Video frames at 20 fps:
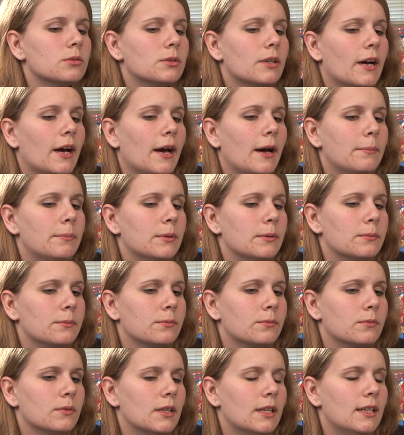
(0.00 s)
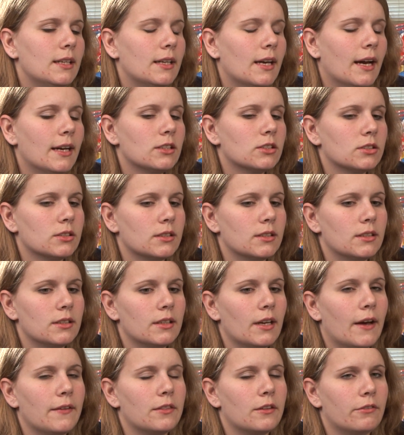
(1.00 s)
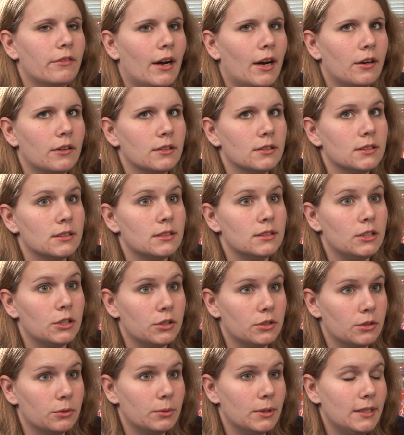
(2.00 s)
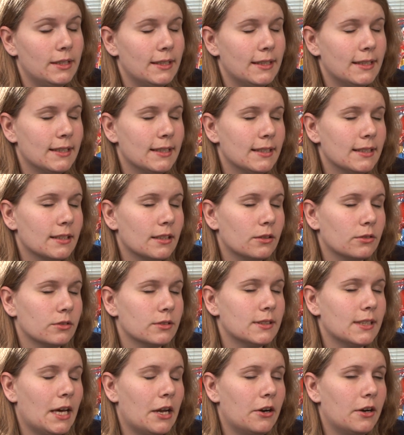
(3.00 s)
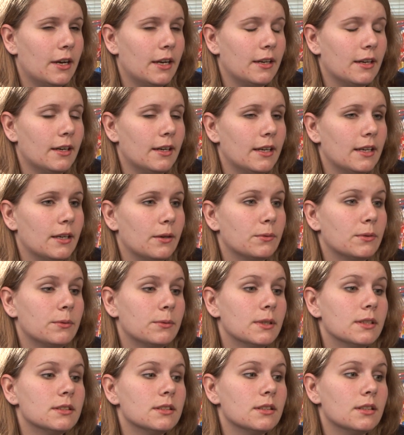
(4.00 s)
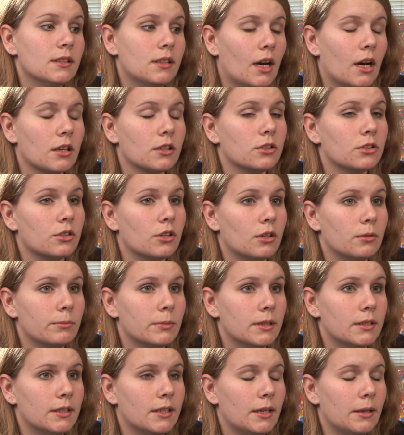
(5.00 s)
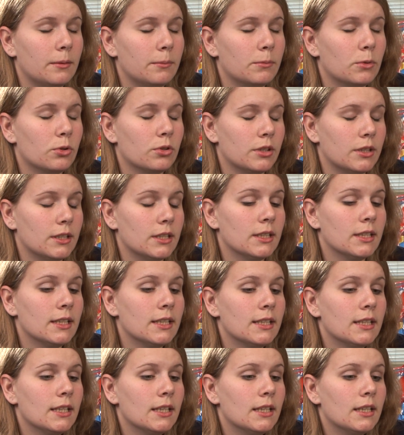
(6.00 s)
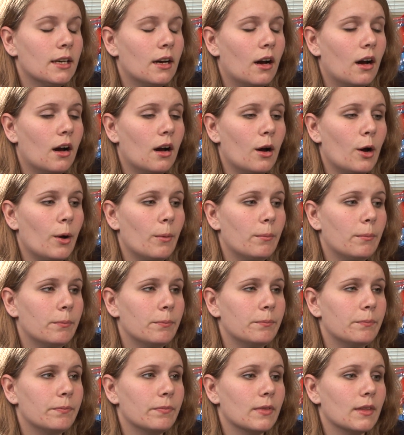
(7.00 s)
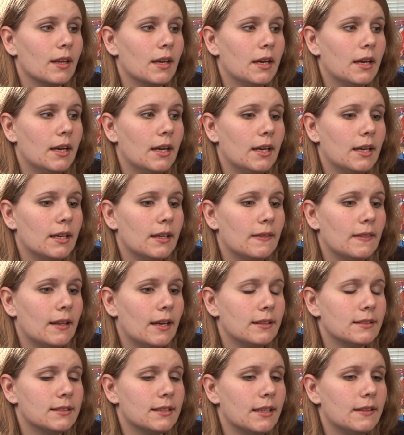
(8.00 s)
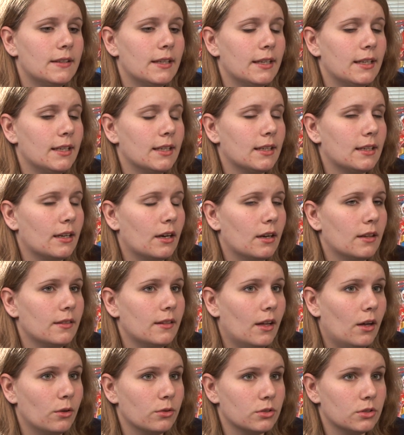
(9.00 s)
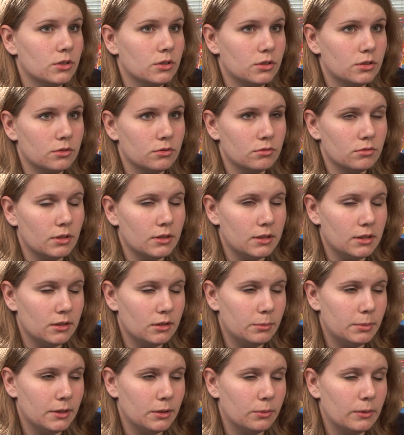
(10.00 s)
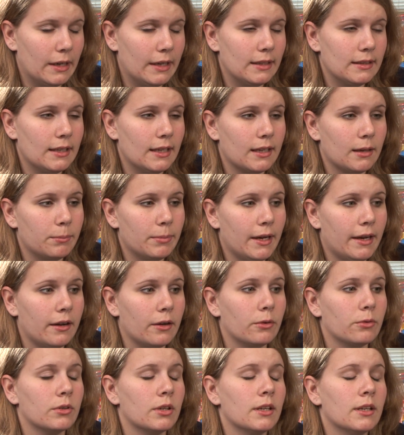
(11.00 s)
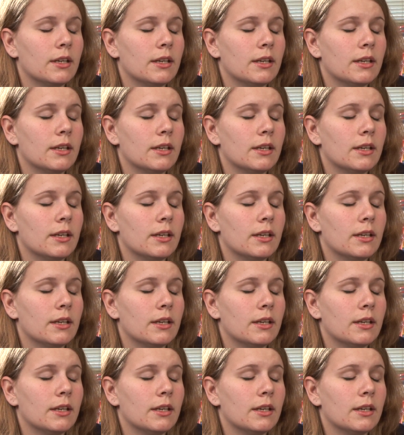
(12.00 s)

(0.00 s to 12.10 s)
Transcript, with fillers: what happened, he actually got the virus during the weekend on Saturday night, and we went to the doctor on Monday morning. Um, and they said that he had lost a little bit of weight, like a pound,